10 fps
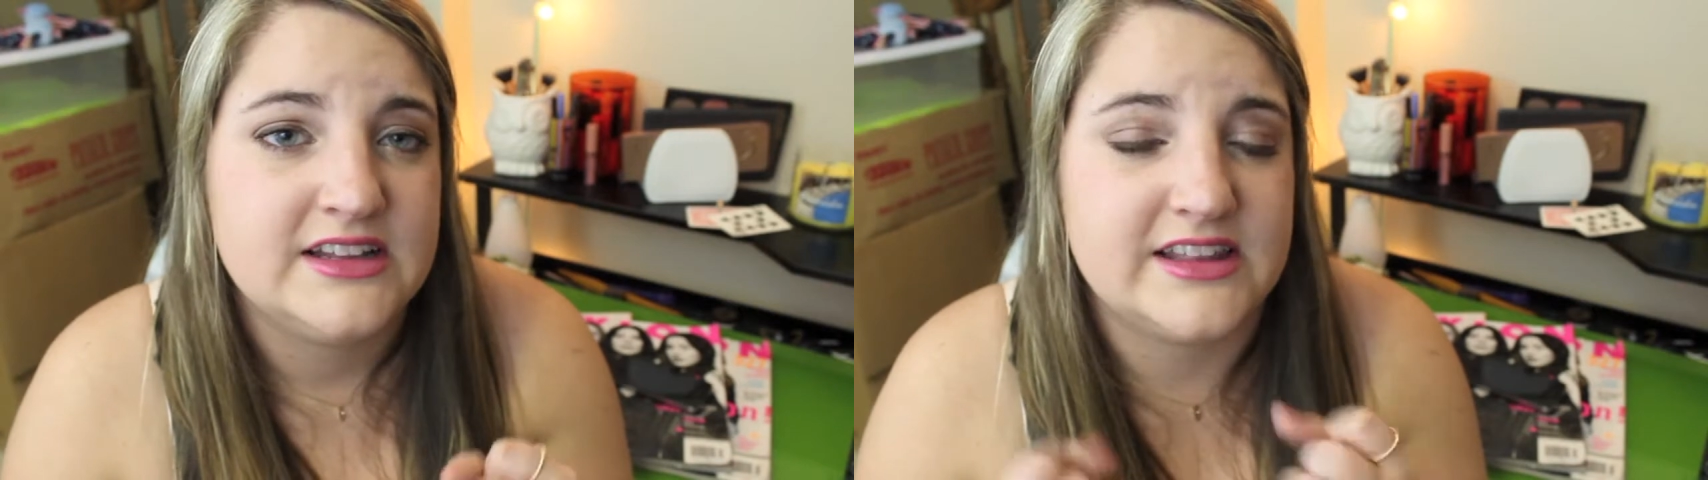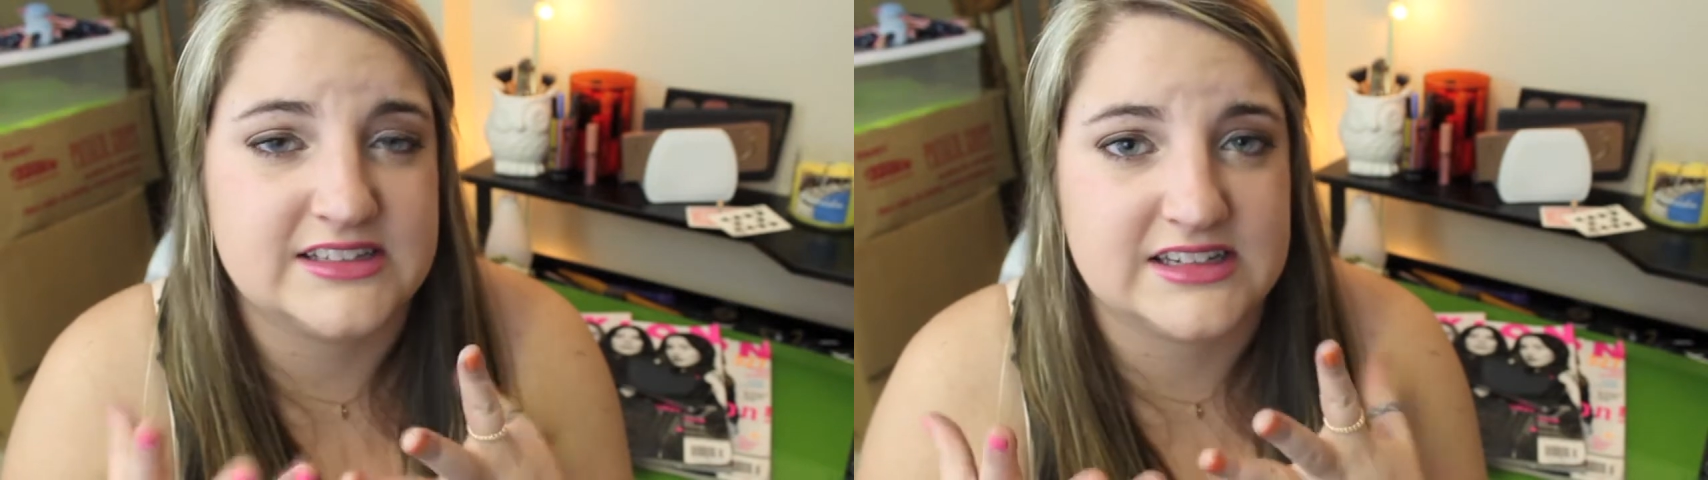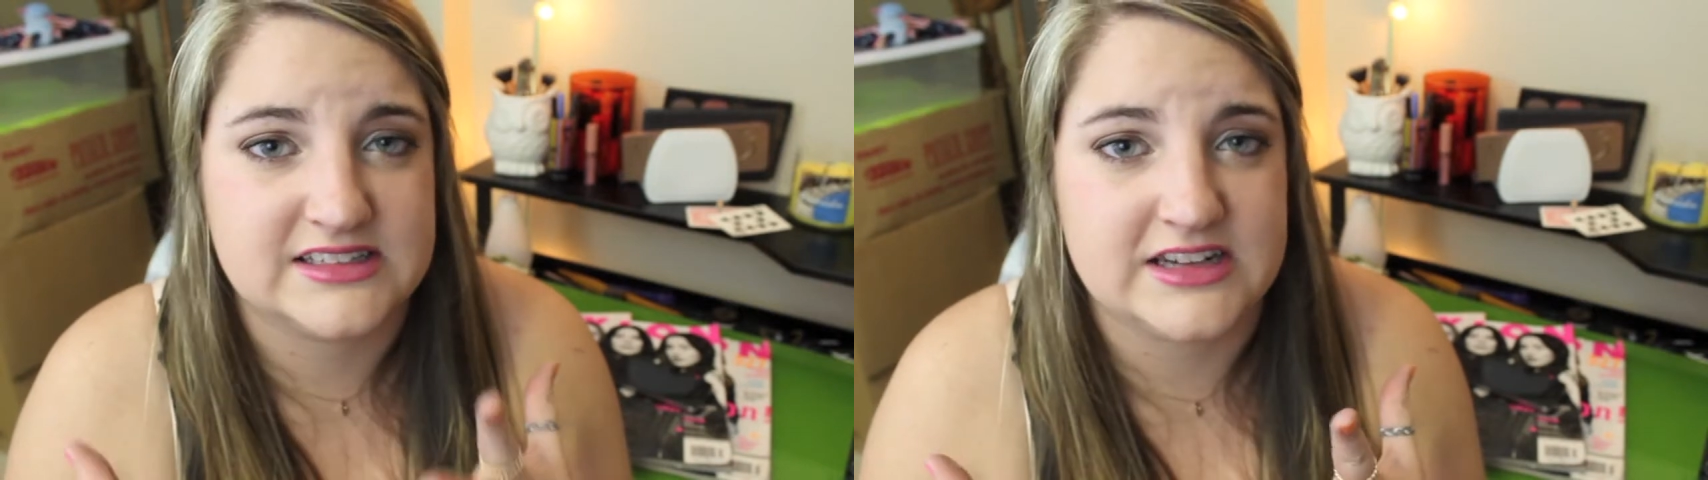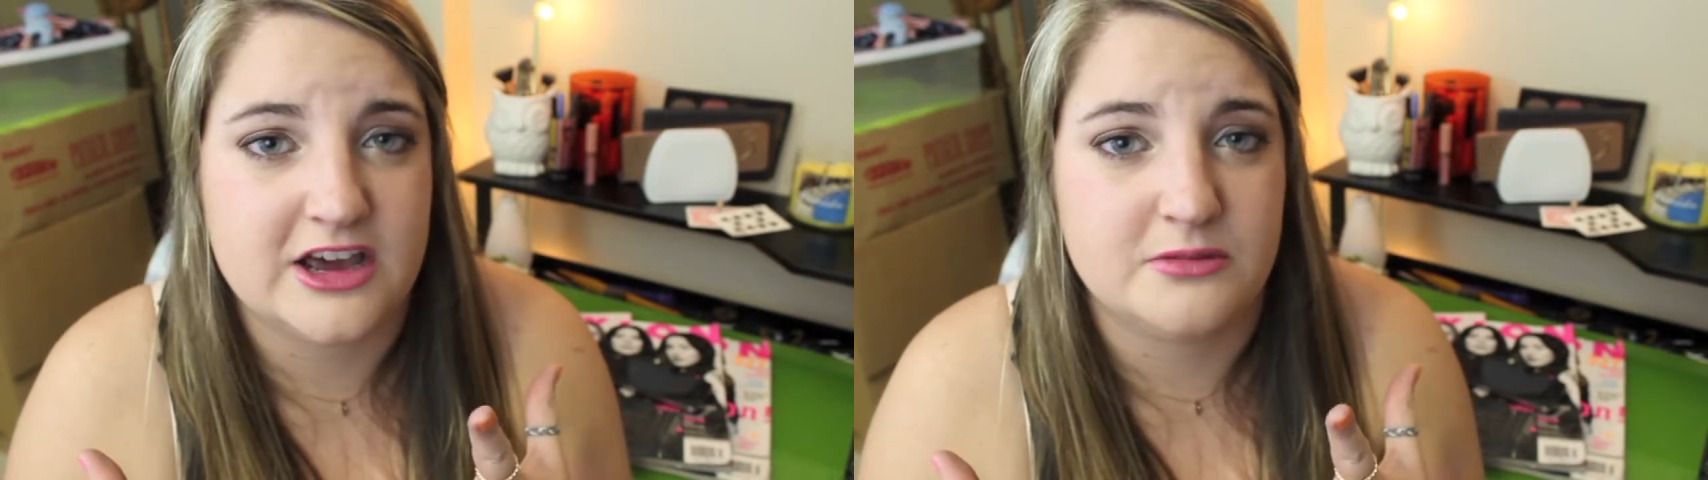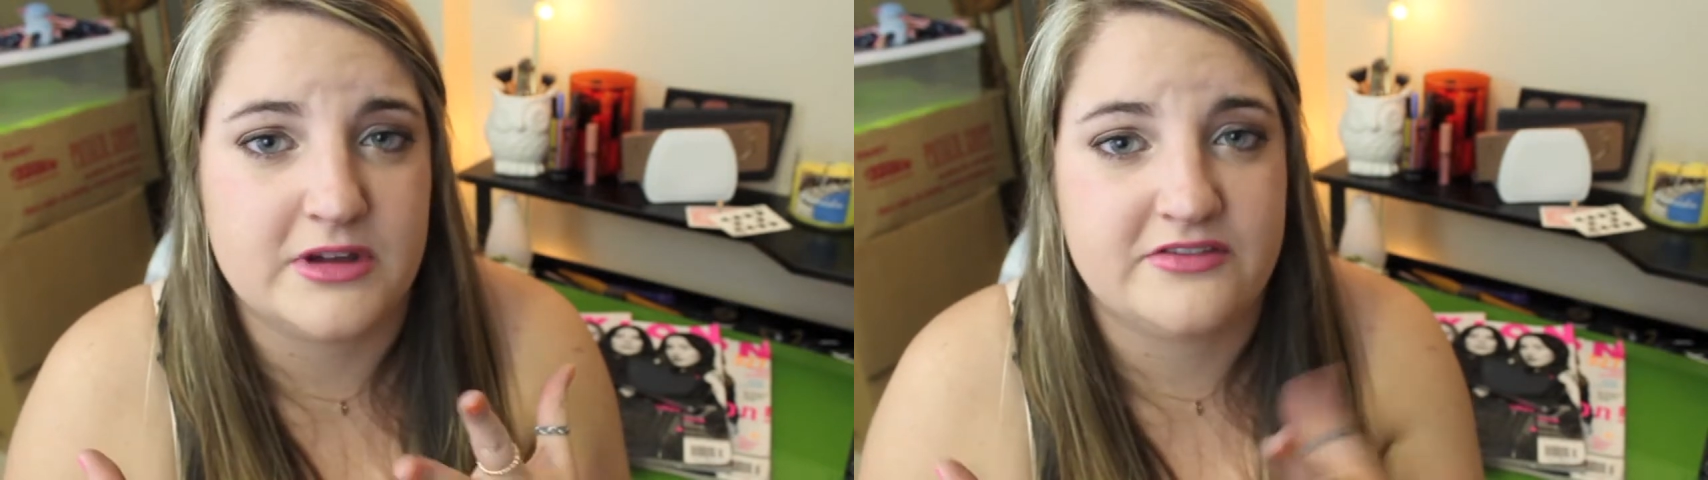things that stay
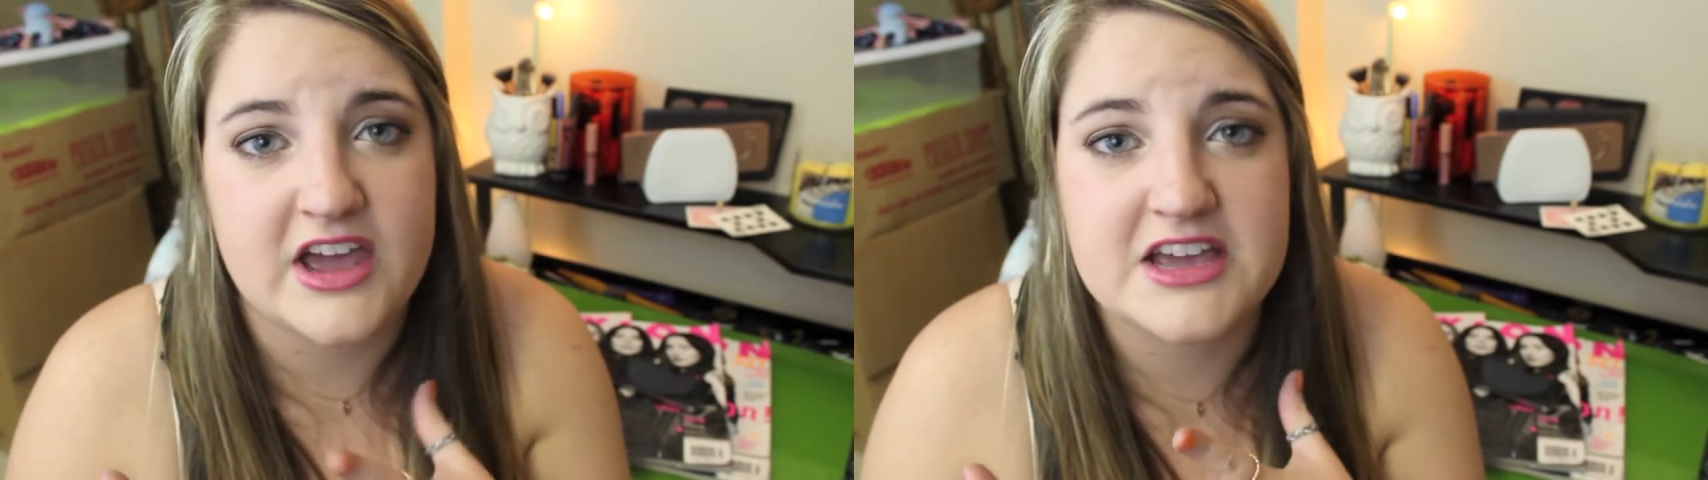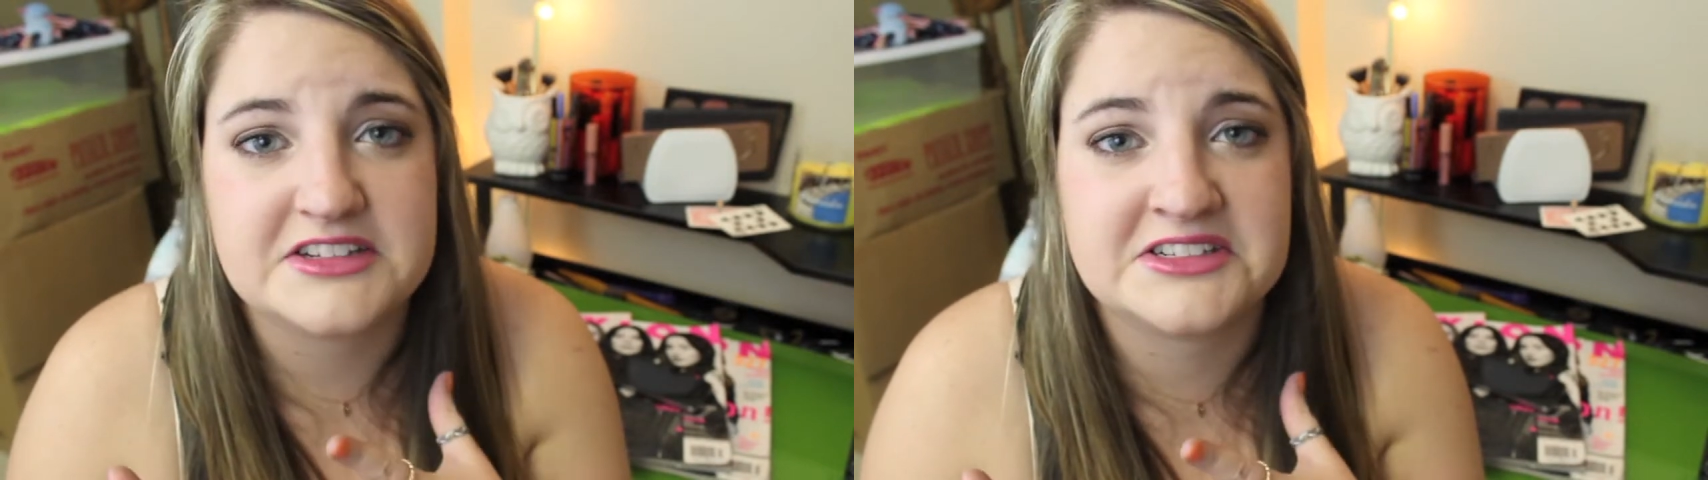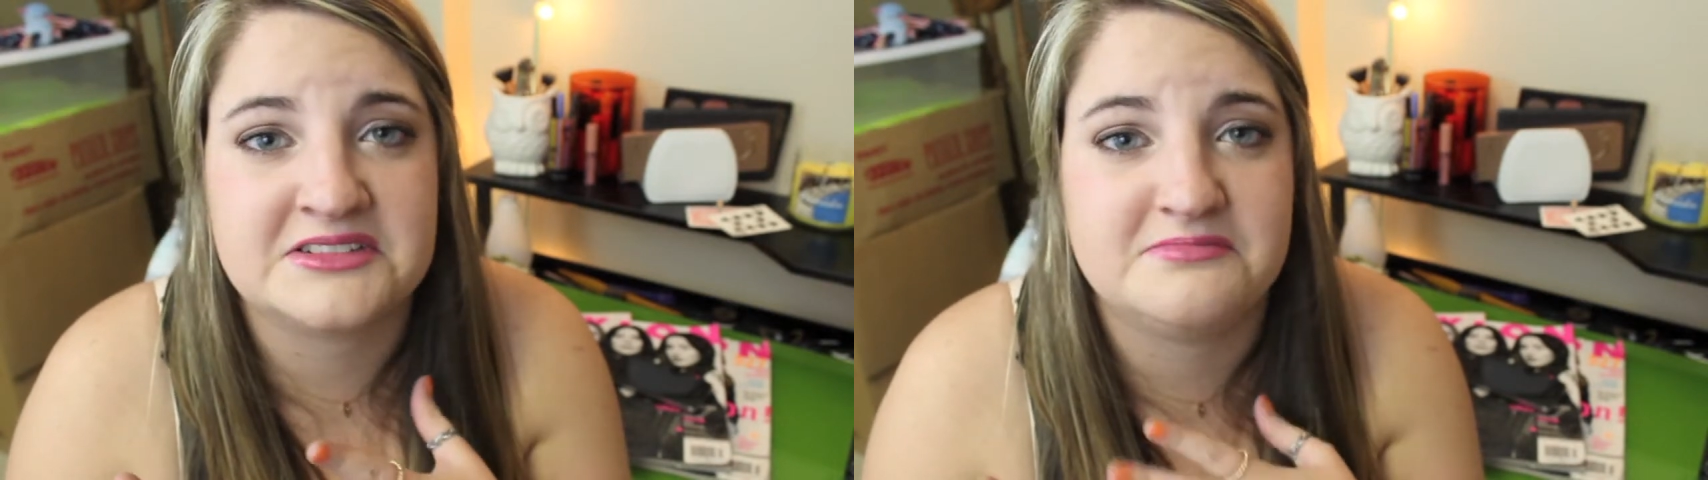on my face